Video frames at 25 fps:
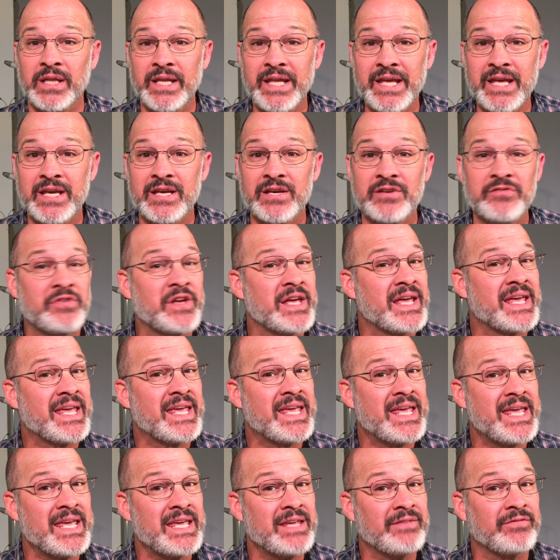live
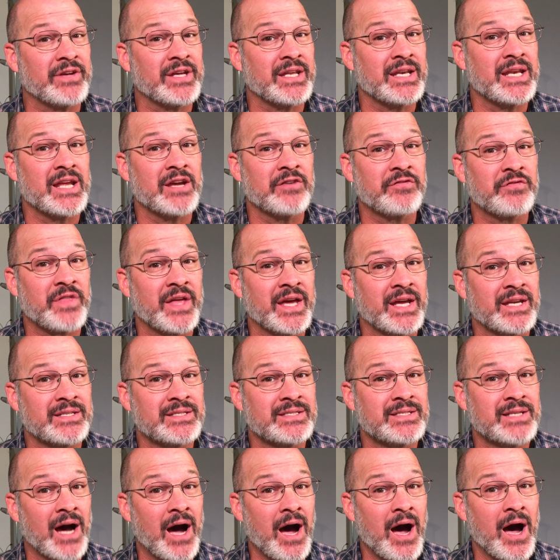even if they
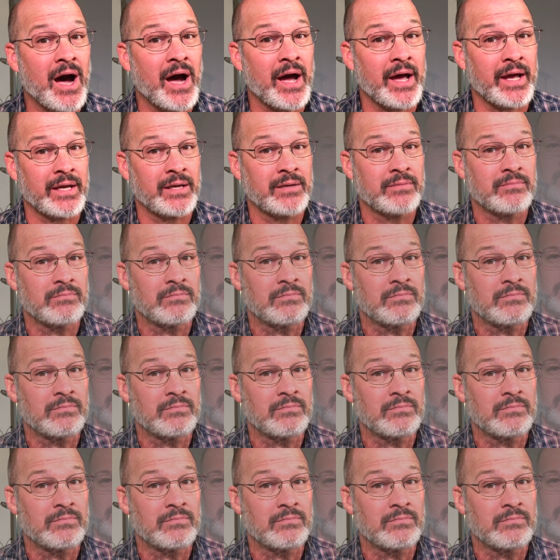die.